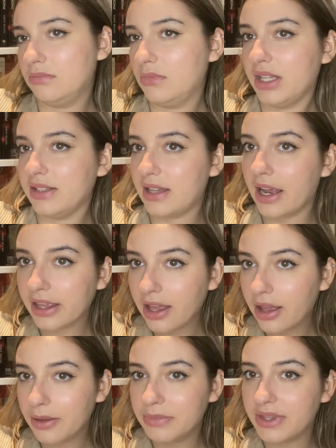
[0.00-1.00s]
he's like
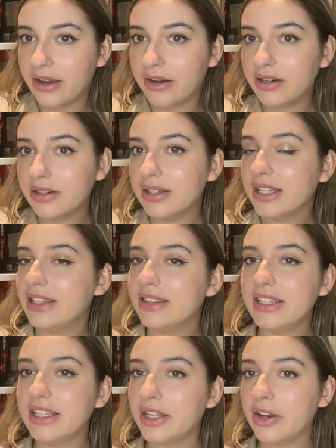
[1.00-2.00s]
up there in
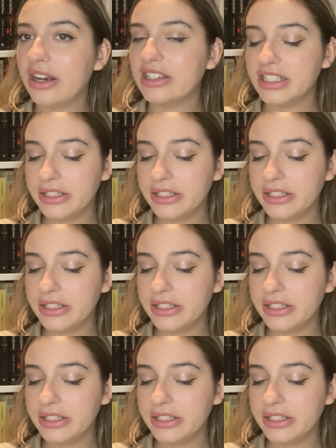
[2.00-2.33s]
the hierarchy,